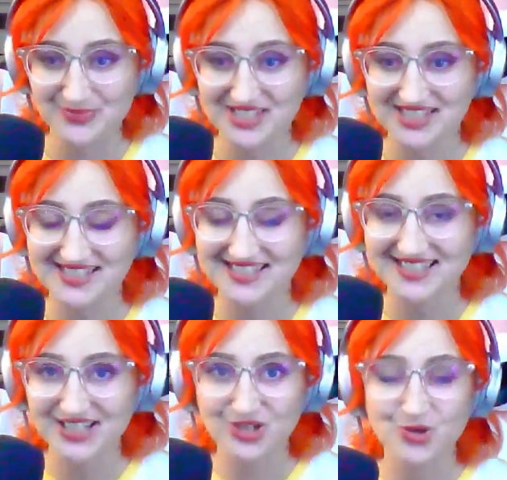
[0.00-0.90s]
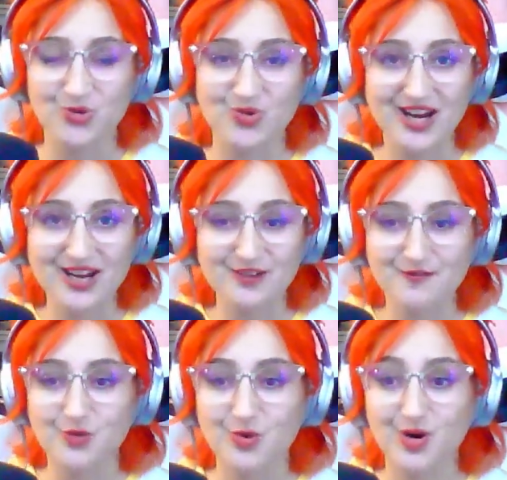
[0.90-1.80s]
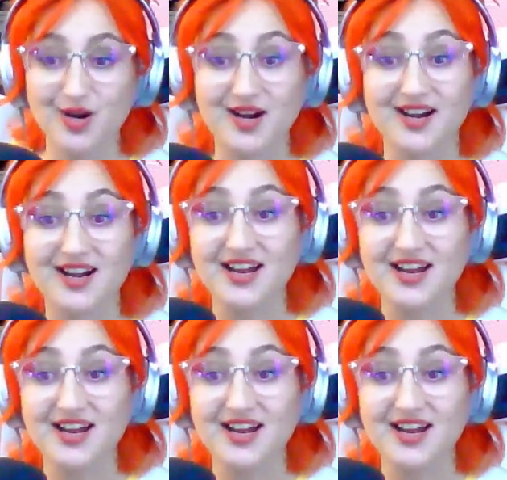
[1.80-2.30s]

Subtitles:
This is like great for